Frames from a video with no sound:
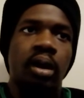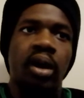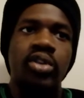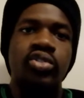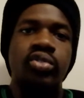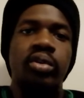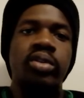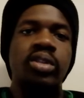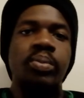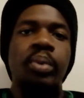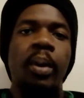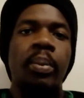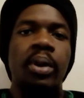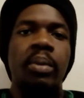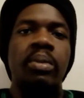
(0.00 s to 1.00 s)
Contrary to
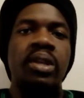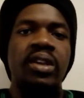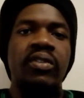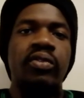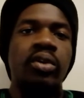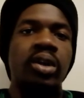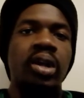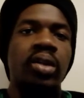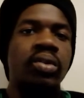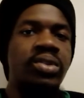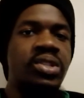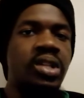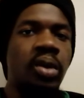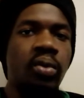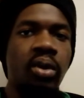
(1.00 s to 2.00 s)
popular belief, Ronaldo
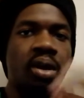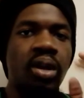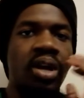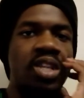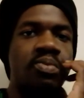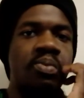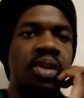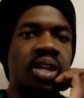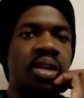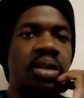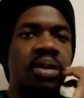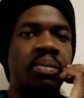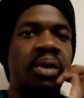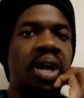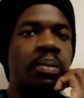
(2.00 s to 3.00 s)
is still a world-class player
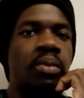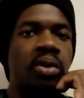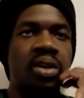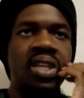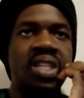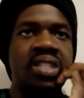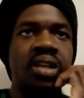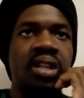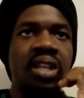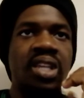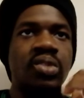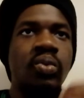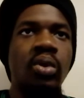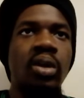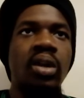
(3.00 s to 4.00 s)
in my book. He's not
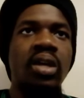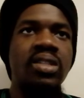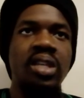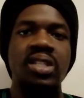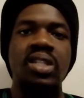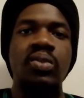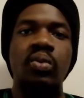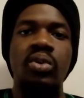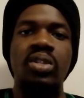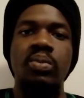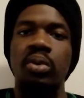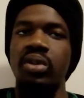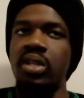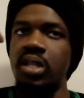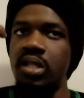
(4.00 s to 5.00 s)
as world-class as he was,
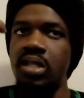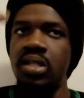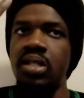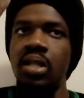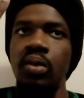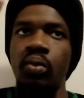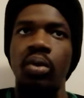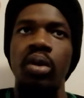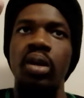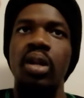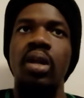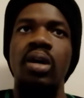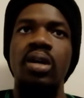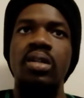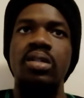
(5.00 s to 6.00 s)
but he's still
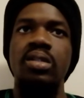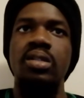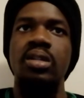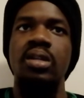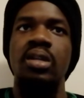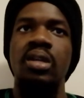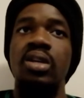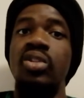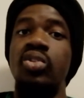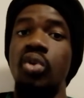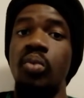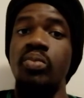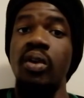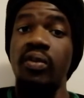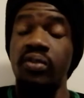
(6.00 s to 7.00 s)
world-class in
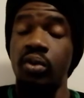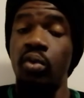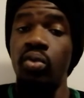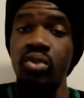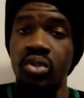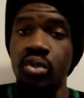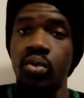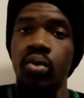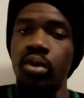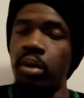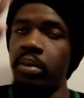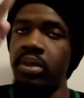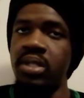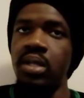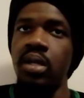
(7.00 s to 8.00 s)
terms of goal scoring.
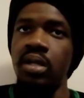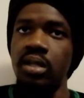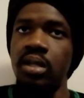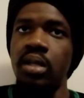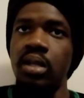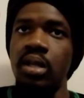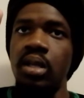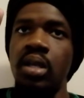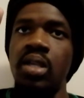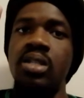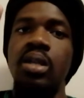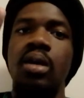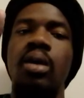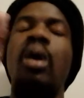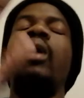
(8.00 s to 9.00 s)
Let me say that.
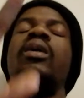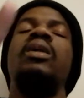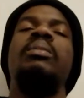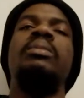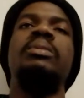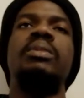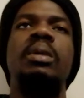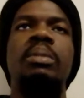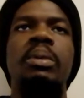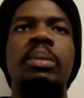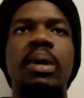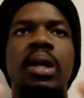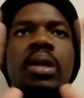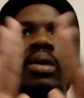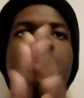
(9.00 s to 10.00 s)
Let me
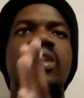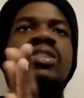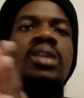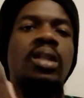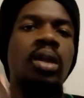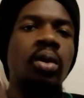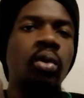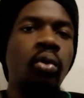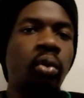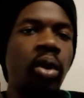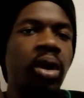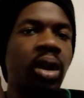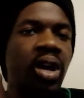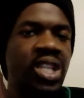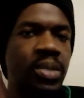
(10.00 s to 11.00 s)
be clear. He's not a
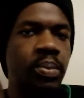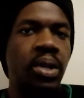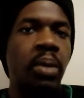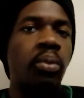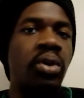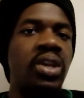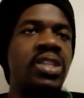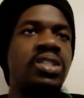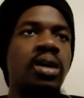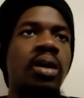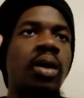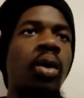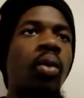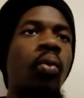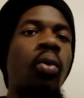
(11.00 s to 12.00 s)
world-class player, but he's
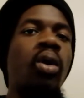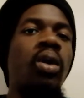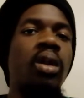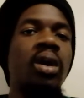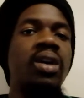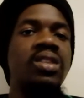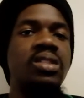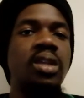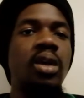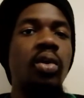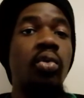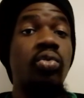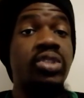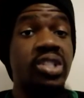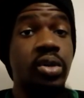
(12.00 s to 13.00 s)
a world-class
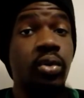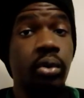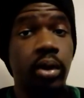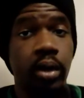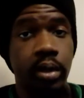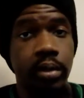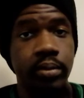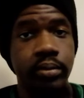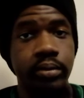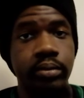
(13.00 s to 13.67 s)
goal scorer.